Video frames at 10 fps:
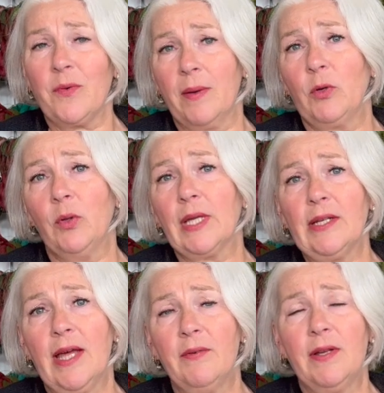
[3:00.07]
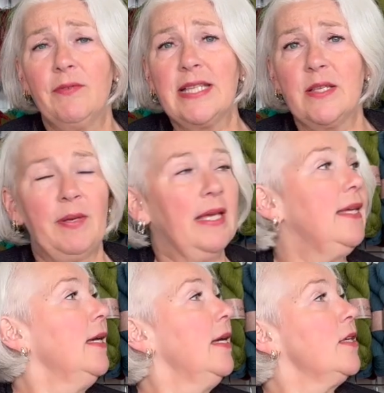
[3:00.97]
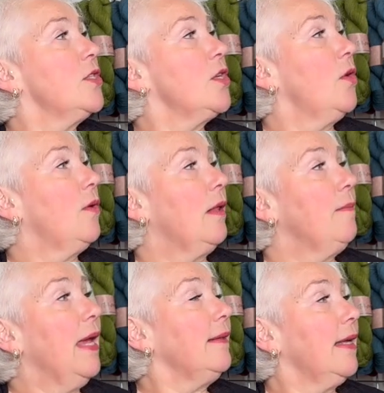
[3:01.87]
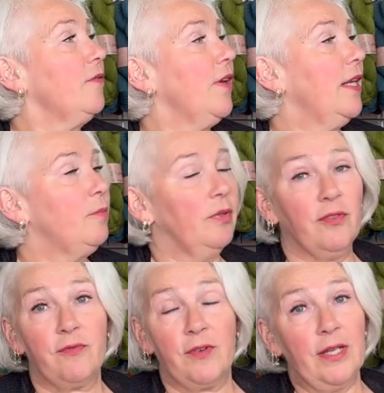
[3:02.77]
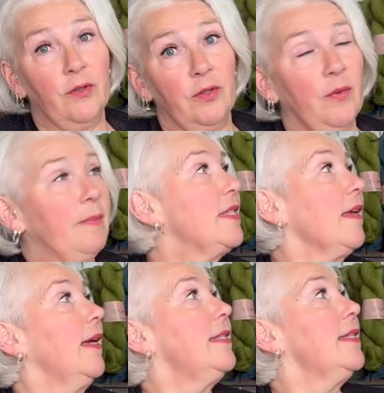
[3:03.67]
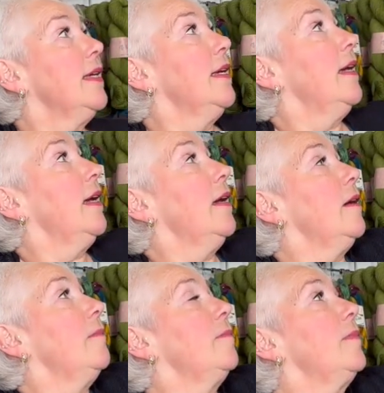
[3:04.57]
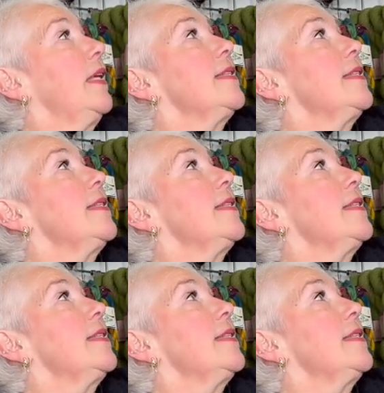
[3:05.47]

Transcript: why I'm calling it a recipe. So I'll make that available for free on the website because